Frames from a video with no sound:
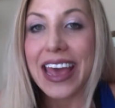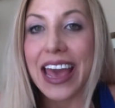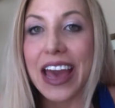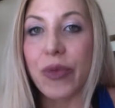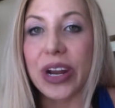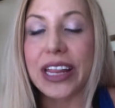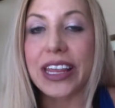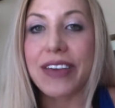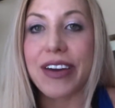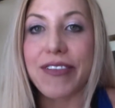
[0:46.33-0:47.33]
And when I
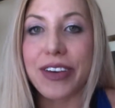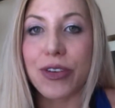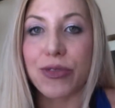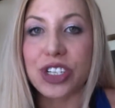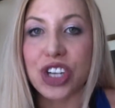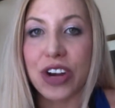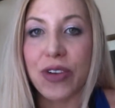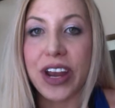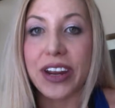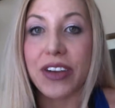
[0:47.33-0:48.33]
leave, I feel
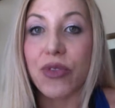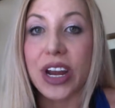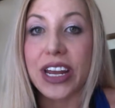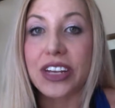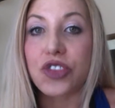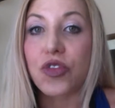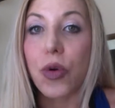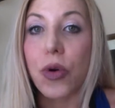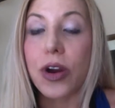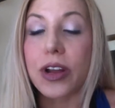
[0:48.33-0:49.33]
regenerated and ready
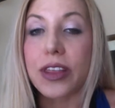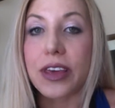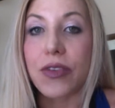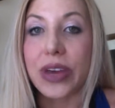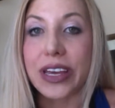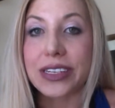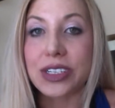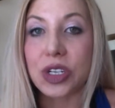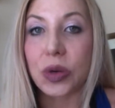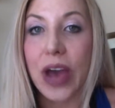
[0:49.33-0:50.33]
for the week
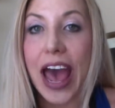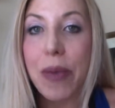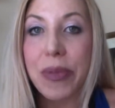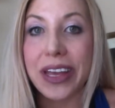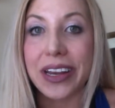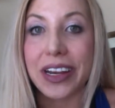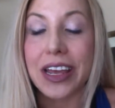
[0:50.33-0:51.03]
to happen.